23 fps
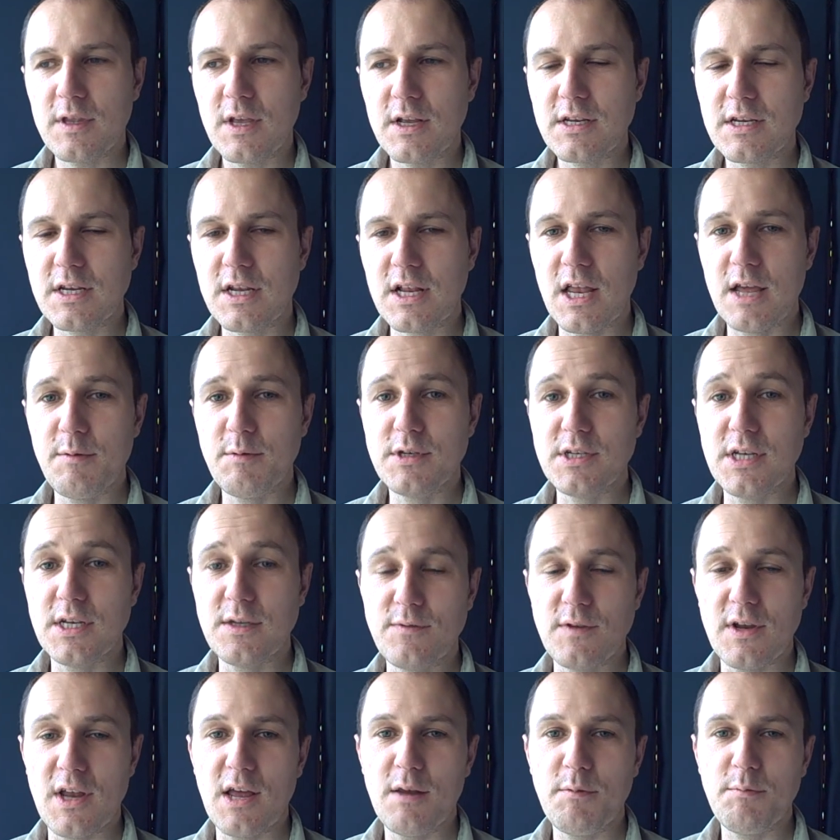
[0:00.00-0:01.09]
to climate change
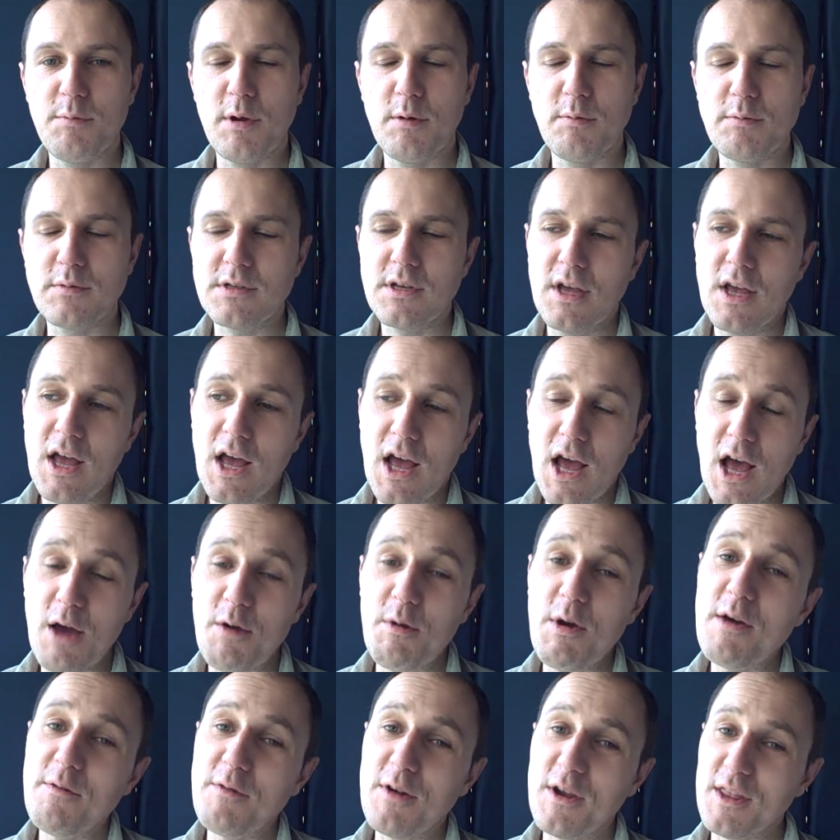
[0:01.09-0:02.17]
for hand pumps.
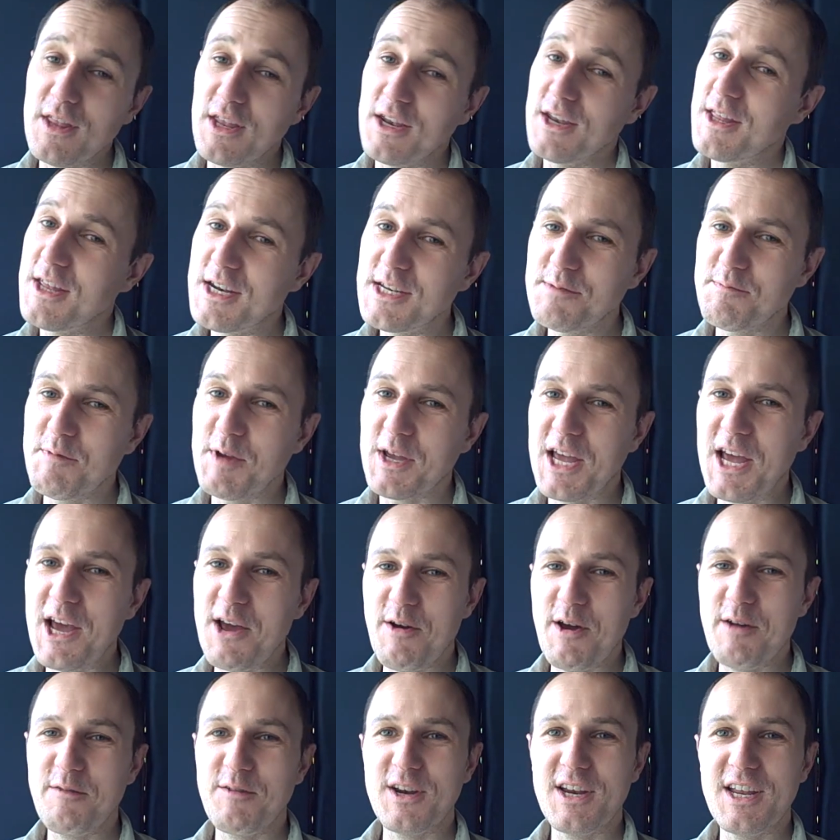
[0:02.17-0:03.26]
However, then there is a big
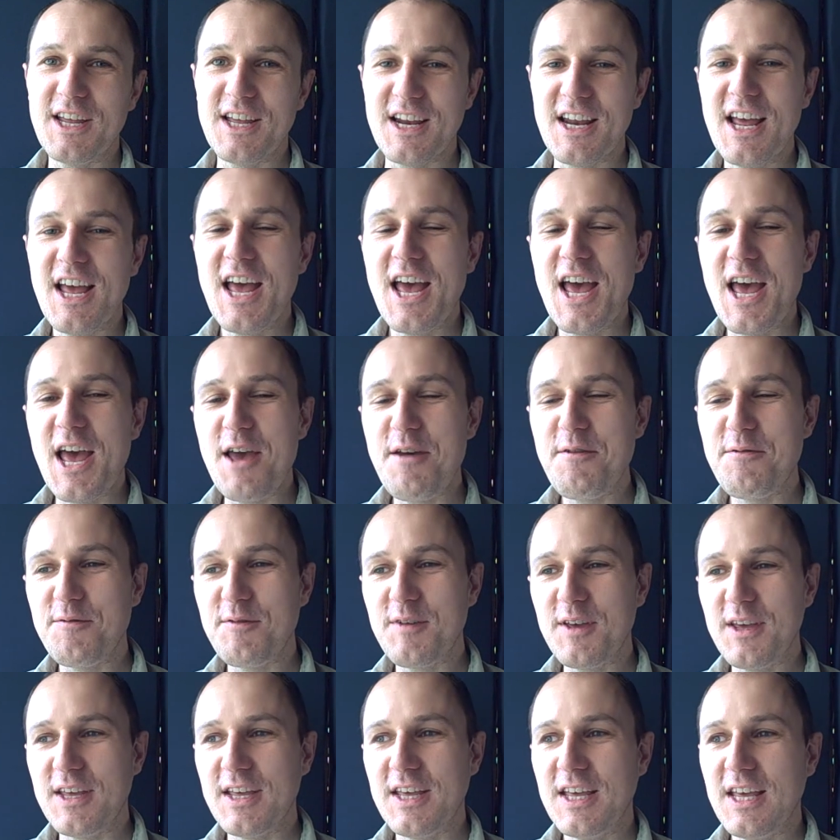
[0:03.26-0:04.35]
however here. If
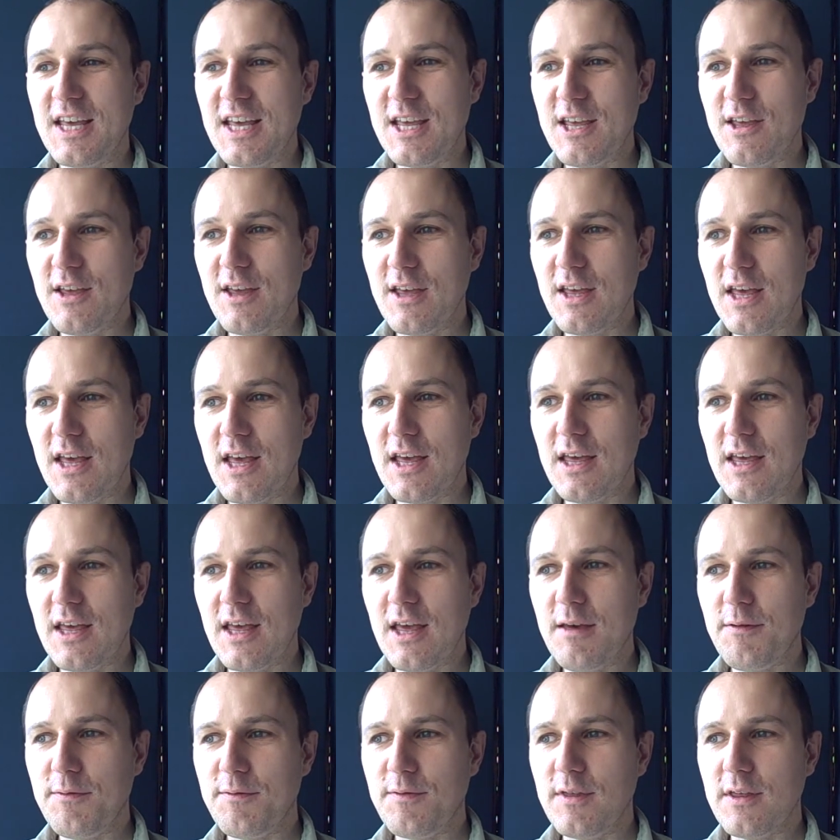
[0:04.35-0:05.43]
uh,
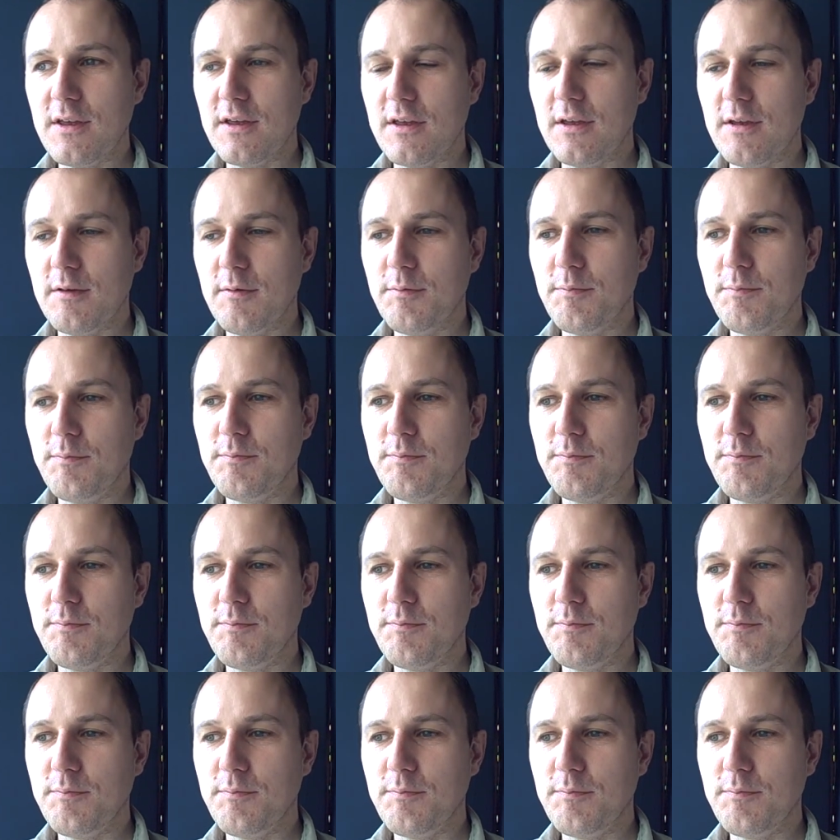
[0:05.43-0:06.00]
if the,